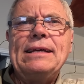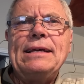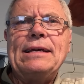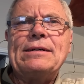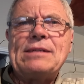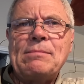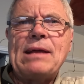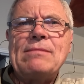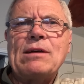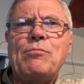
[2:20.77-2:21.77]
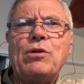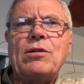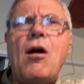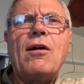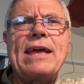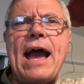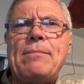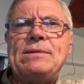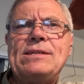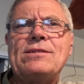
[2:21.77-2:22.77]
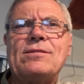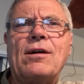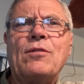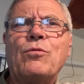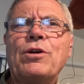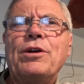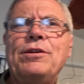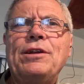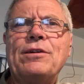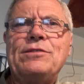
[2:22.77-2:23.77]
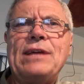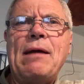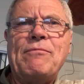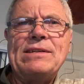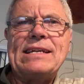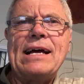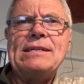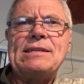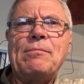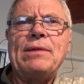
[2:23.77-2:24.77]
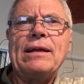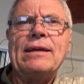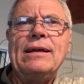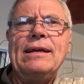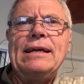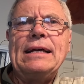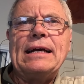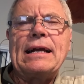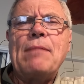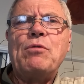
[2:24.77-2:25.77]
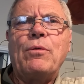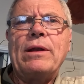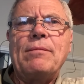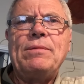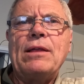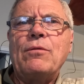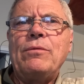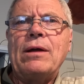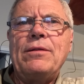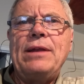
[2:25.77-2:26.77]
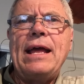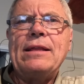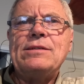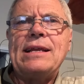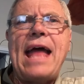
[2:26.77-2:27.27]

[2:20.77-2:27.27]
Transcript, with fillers: You know, sometimes I'll put all caps on a word, you know, to emphasize something. I put one up the other other day that said